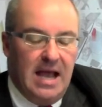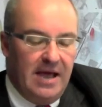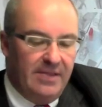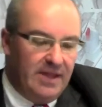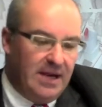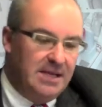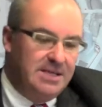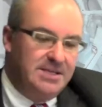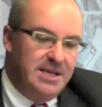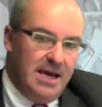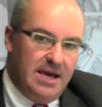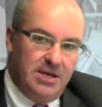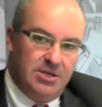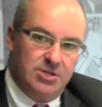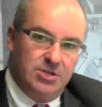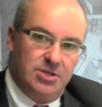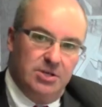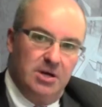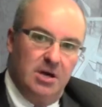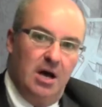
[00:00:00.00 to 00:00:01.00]
And then he
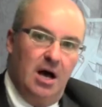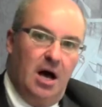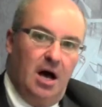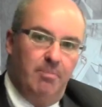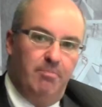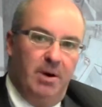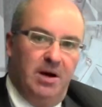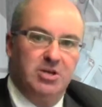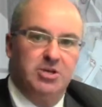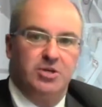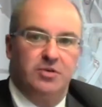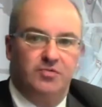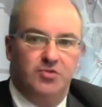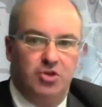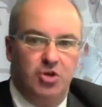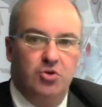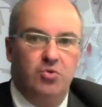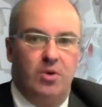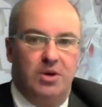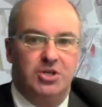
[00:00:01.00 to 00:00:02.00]
takes a bunch of
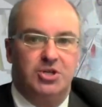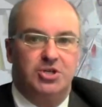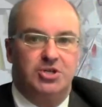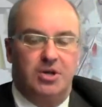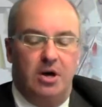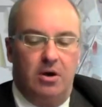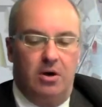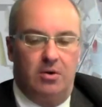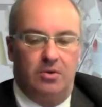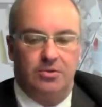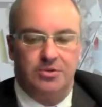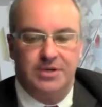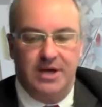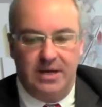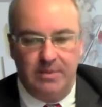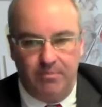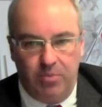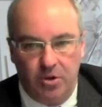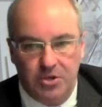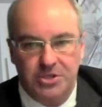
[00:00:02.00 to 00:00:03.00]
2-inch stones
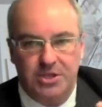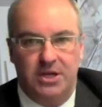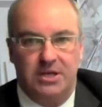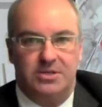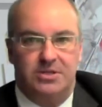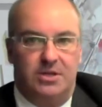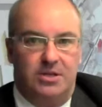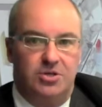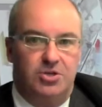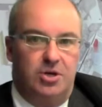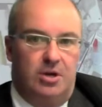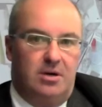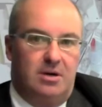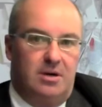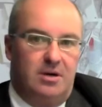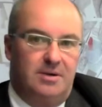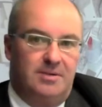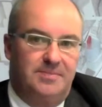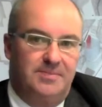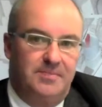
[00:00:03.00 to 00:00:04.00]
and he puts it into the
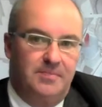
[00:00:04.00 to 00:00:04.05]
jar.